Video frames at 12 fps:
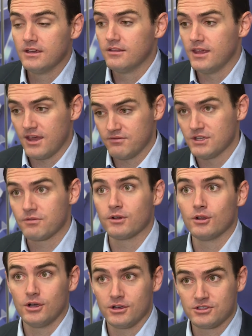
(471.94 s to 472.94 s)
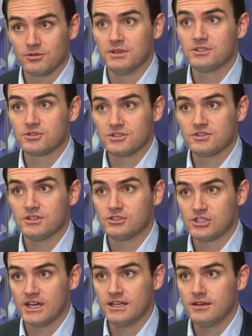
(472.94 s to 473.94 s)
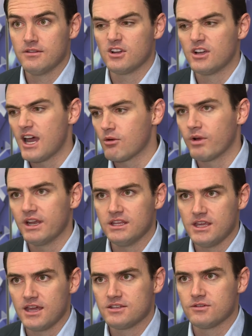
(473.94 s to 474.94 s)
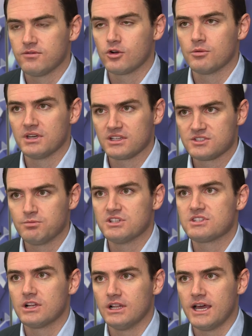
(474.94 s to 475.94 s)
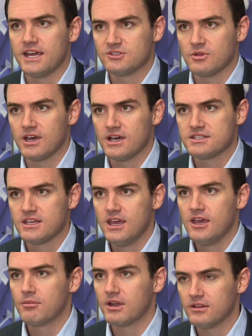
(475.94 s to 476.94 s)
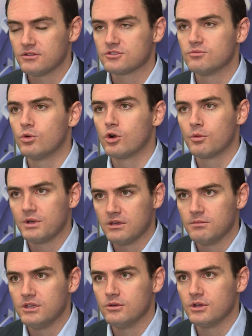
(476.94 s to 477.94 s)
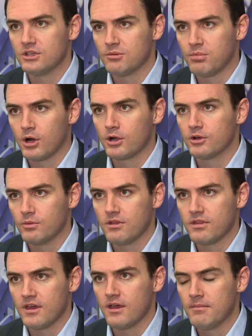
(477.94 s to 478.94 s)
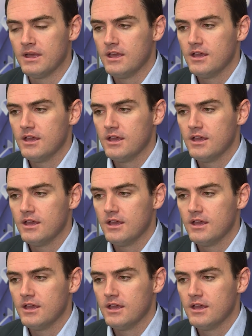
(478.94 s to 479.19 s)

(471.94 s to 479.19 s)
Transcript: They have different long-term interests than China. They're not ready yet to form an explicit alliance with us, but I think there's more we can be doing to partner with them.